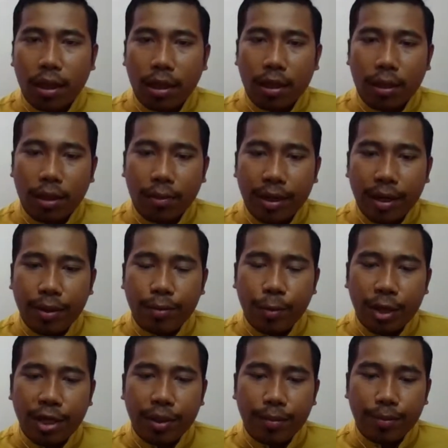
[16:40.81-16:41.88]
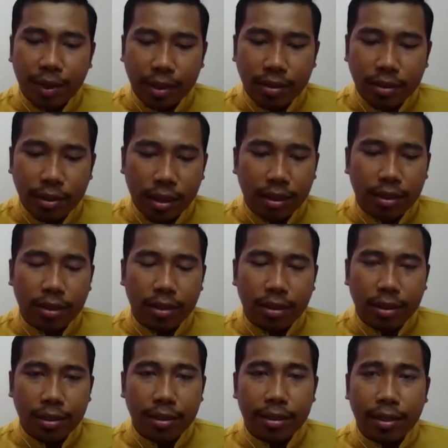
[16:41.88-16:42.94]
But then when the price start
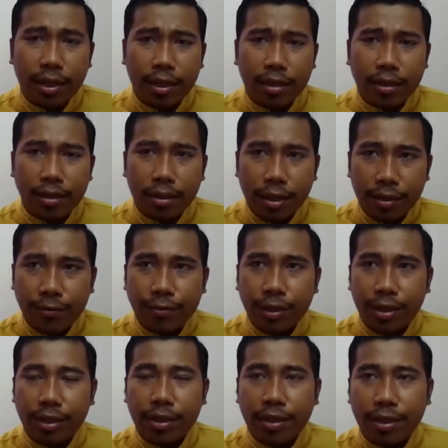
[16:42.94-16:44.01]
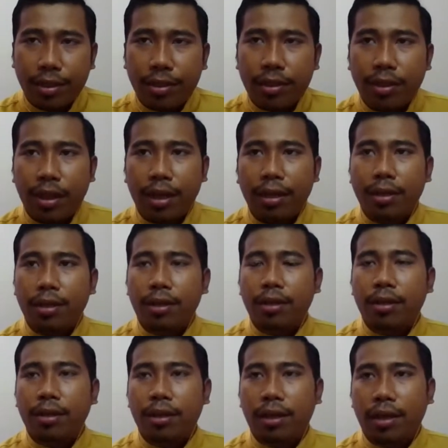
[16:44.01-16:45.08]
increase, the tariff start increase, then
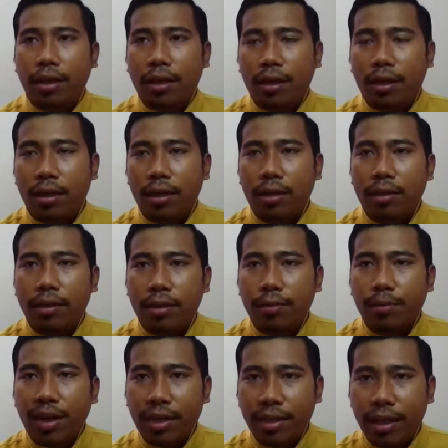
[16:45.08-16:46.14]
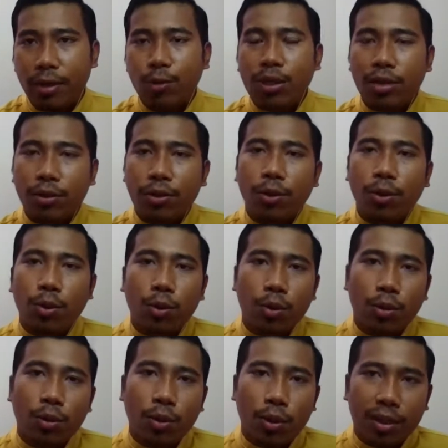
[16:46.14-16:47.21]
the market will
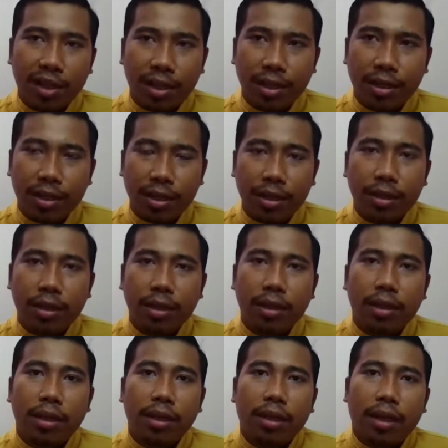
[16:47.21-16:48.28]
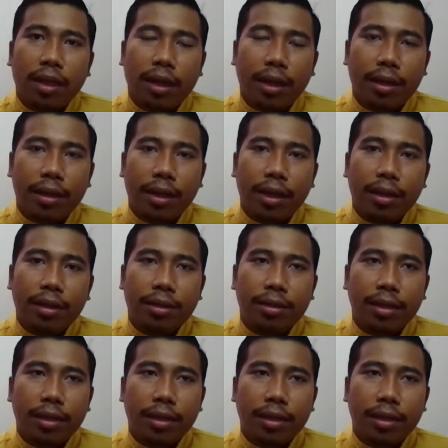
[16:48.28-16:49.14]
grow organically. And then the